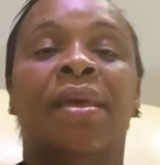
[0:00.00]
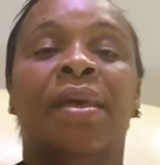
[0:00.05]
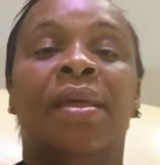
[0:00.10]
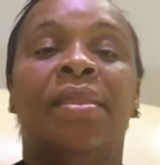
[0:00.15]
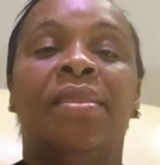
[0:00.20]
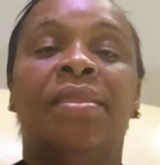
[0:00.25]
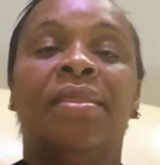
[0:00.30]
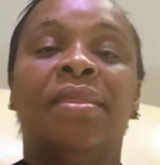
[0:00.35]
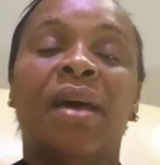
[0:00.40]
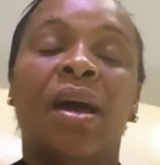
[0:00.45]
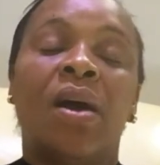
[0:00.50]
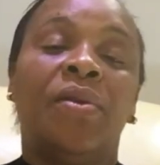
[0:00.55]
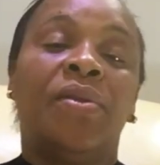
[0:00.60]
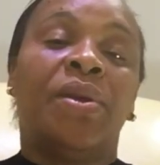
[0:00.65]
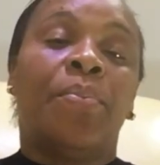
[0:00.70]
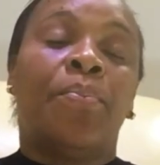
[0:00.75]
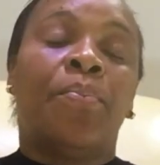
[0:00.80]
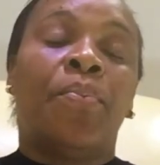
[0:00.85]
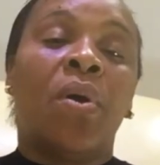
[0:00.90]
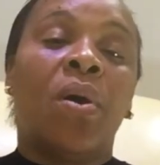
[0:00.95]
Now
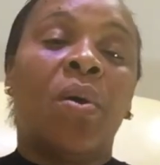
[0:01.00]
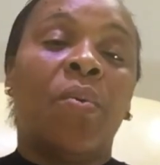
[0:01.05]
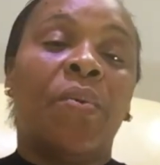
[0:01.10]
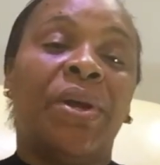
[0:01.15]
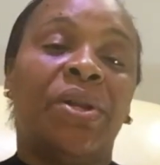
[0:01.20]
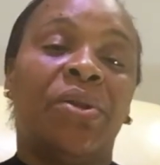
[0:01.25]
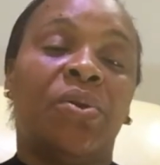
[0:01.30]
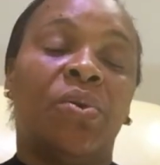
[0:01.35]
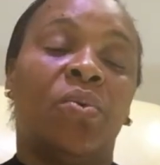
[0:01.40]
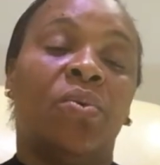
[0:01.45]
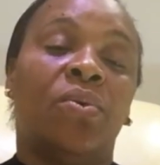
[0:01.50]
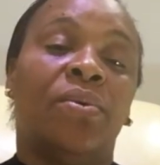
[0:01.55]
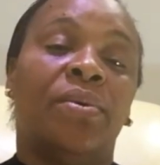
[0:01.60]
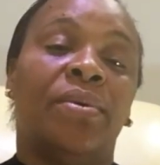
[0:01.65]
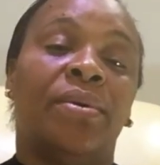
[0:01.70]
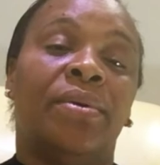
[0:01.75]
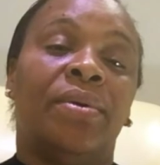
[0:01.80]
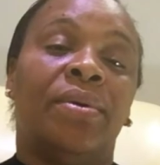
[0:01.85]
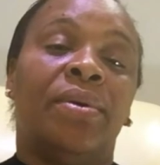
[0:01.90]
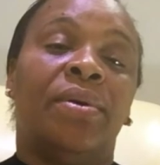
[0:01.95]
the poor widow,
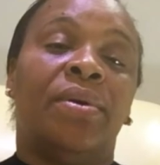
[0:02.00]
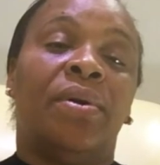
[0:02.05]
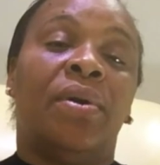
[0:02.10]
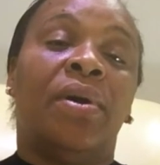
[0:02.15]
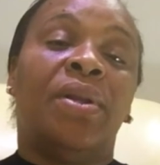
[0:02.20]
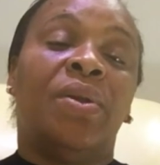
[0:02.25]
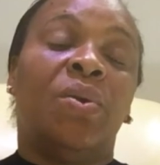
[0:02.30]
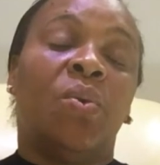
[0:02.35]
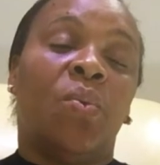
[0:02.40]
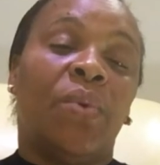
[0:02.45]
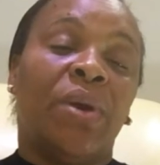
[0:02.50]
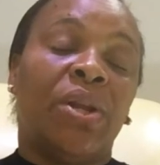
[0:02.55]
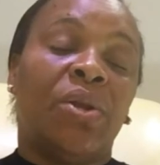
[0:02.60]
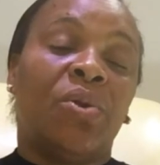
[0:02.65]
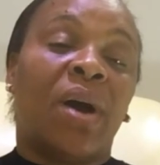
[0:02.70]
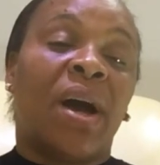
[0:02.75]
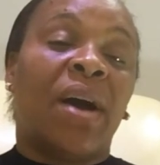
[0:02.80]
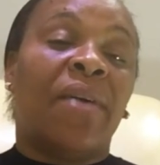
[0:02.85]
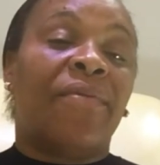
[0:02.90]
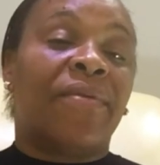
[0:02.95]
or the
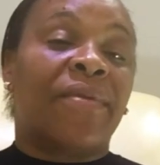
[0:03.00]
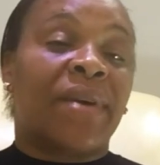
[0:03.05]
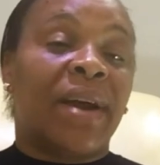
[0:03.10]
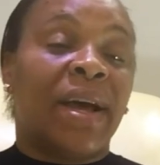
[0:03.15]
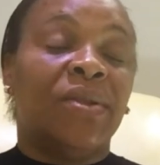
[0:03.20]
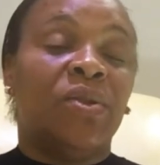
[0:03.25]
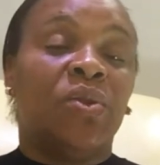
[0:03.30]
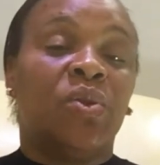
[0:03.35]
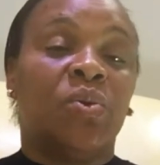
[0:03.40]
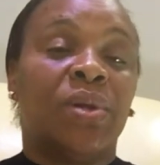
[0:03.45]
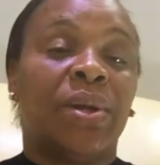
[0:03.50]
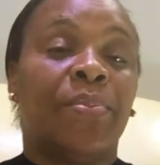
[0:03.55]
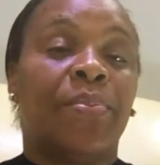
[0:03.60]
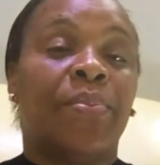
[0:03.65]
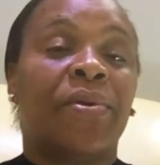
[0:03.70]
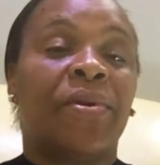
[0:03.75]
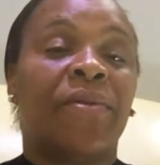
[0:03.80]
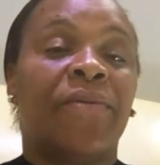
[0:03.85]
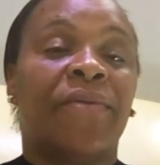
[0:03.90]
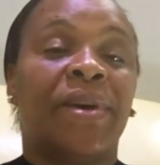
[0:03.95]
widow, have run to the
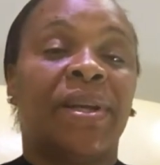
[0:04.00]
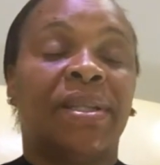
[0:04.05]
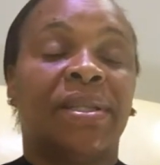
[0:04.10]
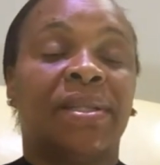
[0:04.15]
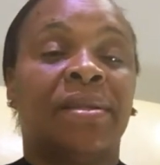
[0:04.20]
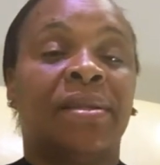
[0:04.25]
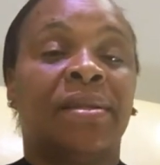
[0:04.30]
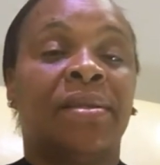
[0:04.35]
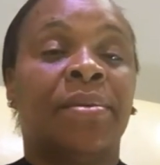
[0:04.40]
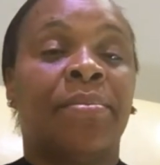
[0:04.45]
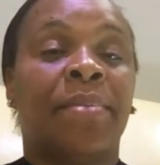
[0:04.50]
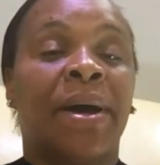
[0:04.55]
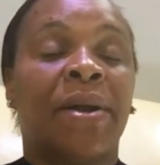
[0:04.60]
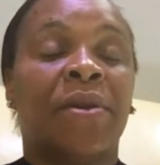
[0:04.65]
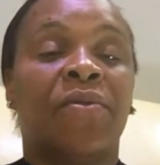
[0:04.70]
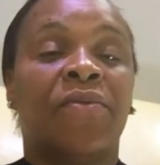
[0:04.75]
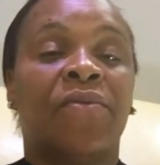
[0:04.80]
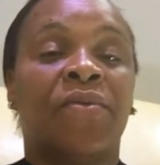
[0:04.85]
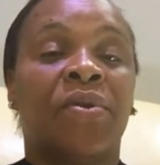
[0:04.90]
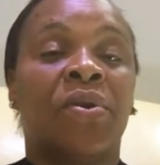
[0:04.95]
prophet, the man
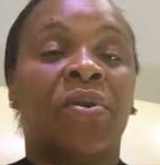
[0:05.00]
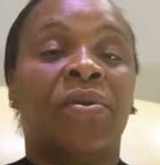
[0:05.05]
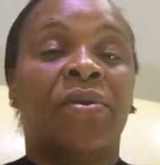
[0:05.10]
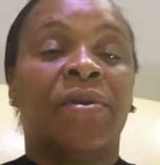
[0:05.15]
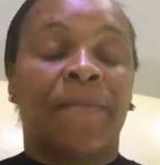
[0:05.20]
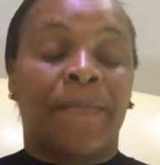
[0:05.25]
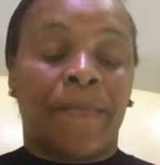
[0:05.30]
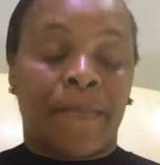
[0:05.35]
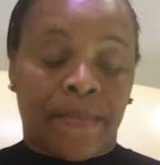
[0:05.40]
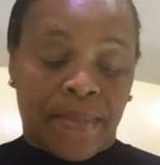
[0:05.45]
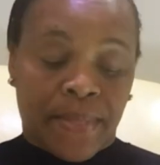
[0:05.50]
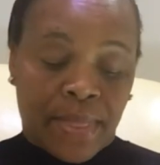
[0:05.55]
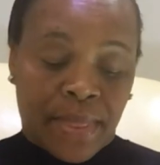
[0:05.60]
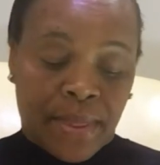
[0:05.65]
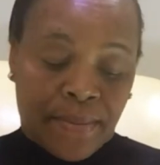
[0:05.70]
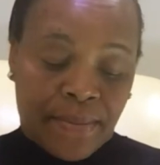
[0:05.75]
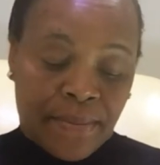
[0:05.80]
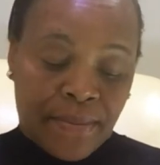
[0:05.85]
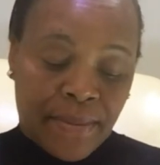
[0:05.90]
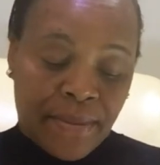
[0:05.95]
of God,
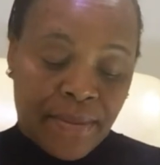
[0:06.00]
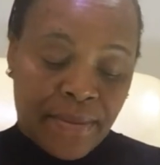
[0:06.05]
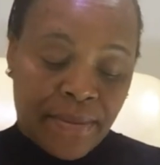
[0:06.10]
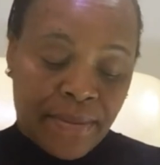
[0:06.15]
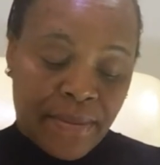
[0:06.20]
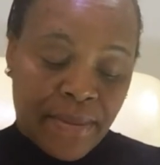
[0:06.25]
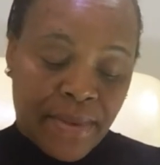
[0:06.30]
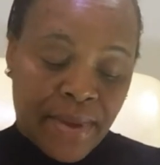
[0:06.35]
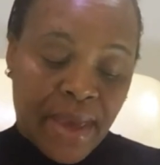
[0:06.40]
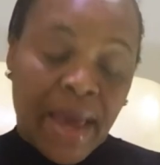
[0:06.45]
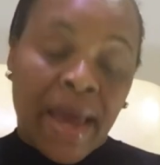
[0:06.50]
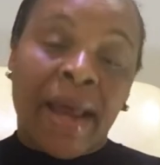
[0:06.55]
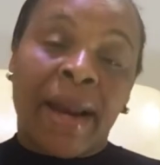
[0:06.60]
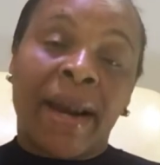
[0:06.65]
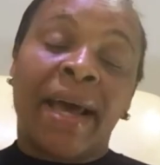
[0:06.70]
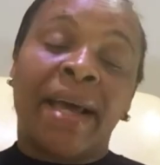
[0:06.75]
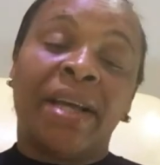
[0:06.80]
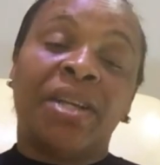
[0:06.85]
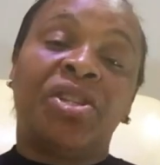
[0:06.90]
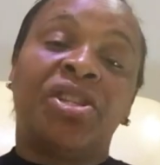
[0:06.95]

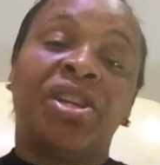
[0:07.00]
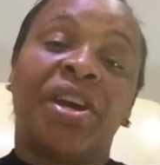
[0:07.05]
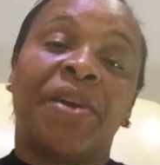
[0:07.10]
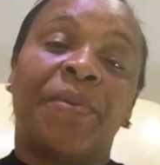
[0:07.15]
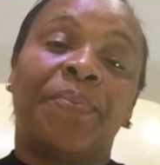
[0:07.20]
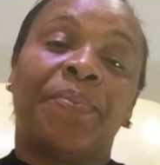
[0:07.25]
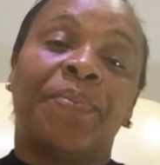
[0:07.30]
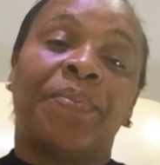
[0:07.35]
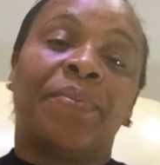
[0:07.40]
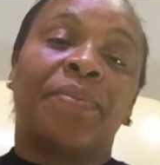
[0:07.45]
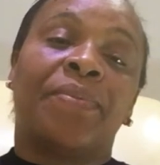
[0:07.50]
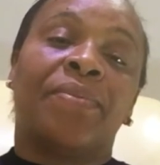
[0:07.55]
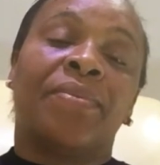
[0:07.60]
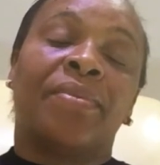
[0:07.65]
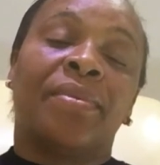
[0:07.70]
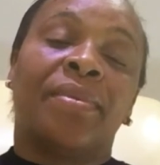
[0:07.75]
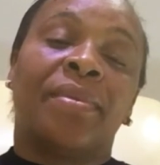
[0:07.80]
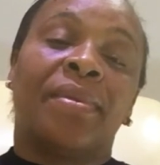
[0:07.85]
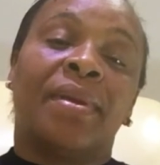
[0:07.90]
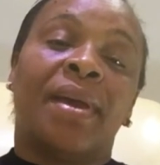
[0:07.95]
Elisha,
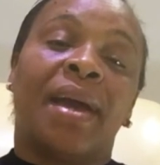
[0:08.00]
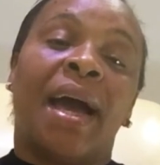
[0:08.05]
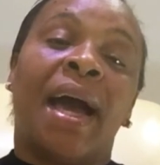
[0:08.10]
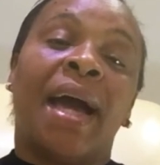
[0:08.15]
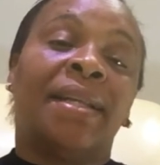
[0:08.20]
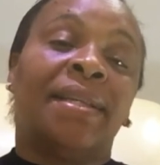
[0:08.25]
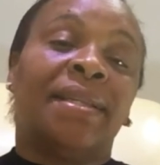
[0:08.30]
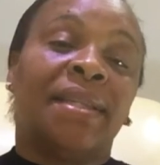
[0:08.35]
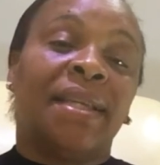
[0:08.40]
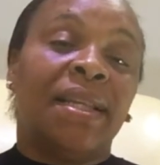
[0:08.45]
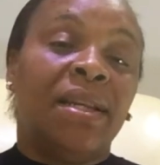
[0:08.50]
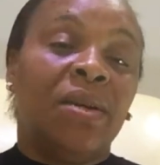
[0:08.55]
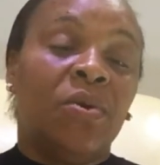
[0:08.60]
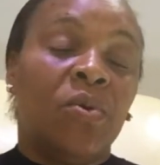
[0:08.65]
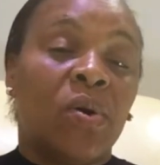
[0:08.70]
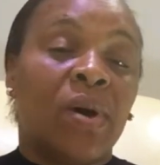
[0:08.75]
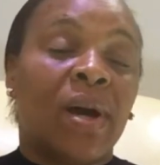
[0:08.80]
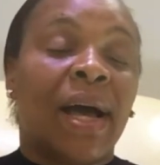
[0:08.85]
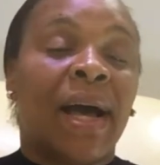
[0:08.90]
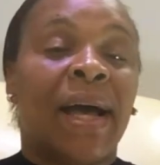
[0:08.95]
and said,
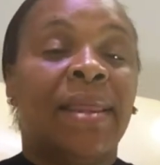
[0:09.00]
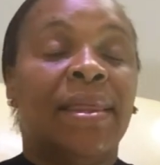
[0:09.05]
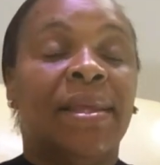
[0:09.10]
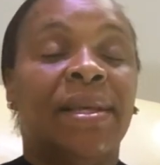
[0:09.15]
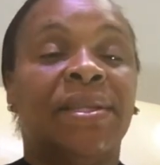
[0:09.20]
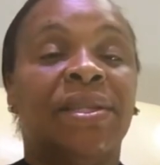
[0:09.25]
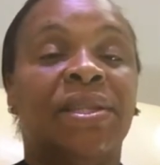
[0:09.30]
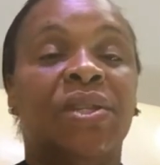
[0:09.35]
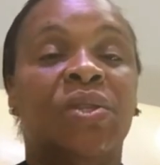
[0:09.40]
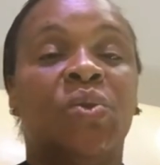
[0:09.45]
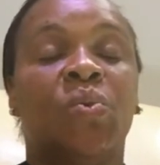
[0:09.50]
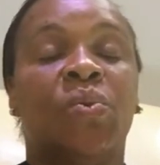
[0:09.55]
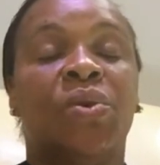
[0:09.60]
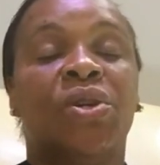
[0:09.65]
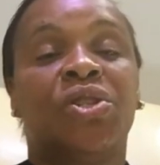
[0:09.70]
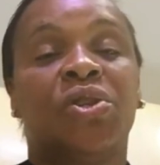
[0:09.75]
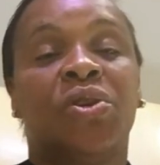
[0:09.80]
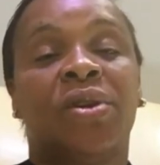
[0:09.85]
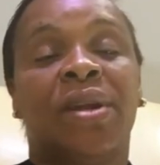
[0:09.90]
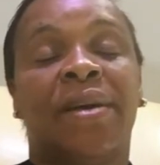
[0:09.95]
"Look at the
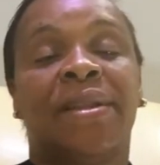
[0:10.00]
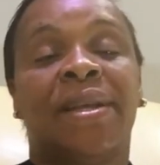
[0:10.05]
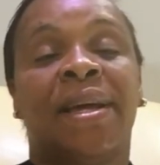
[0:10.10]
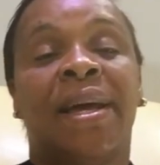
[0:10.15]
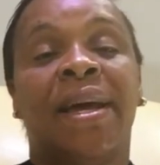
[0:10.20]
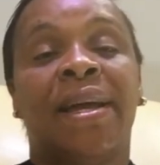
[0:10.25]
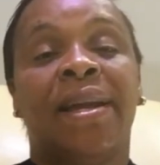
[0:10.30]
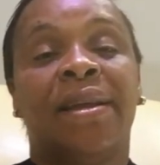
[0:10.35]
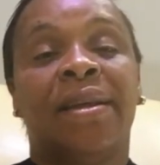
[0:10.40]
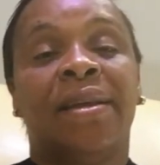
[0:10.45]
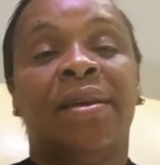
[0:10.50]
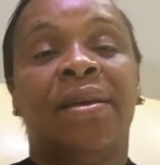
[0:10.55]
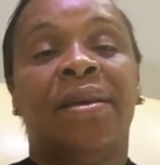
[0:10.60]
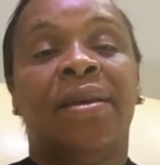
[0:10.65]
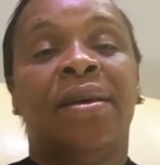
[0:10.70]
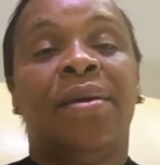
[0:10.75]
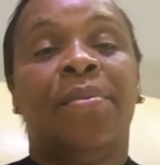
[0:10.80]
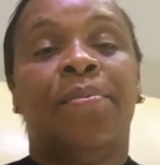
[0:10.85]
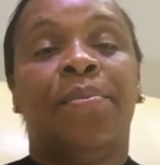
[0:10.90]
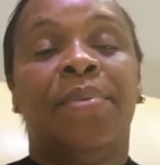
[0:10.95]
situation at hand.
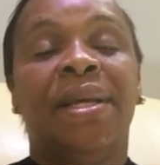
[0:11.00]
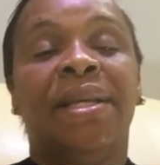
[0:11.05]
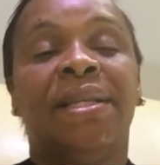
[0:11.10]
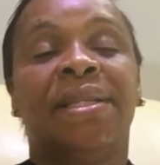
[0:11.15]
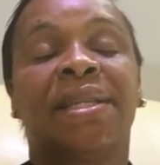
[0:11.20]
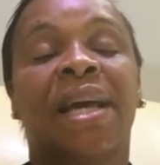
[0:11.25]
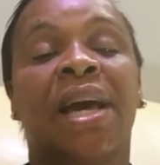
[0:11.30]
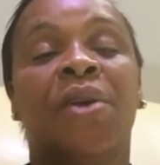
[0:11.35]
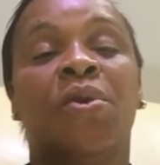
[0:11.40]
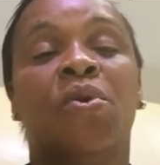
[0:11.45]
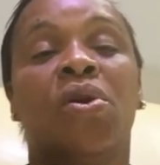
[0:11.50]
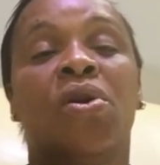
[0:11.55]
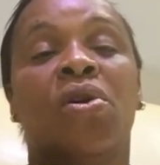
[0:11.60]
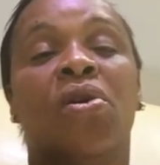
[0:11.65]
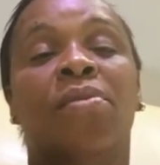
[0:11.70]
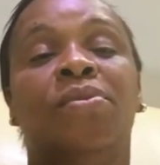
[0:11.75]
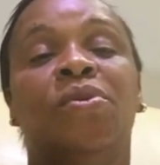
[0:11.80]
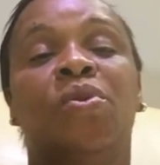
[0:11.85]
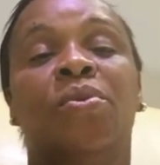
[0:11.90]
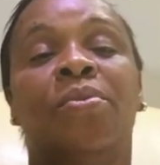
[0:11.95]
Please, can you
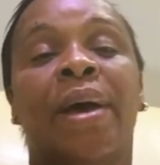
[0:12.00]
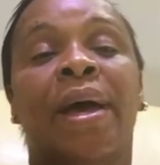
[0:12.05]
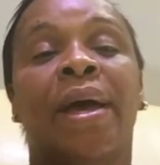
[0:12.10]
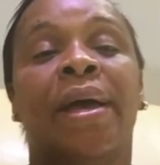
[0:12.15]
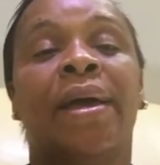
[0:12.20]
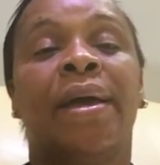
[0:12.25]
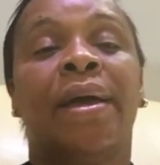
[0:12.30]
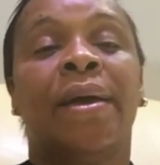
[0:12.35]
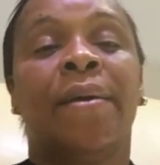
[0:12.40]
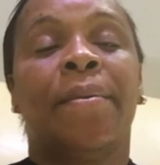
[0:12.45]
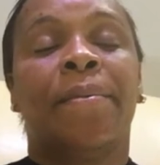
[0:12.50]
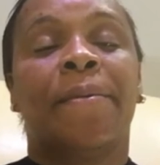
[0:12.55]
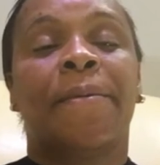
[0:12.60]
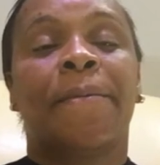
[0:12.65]
come to my help?"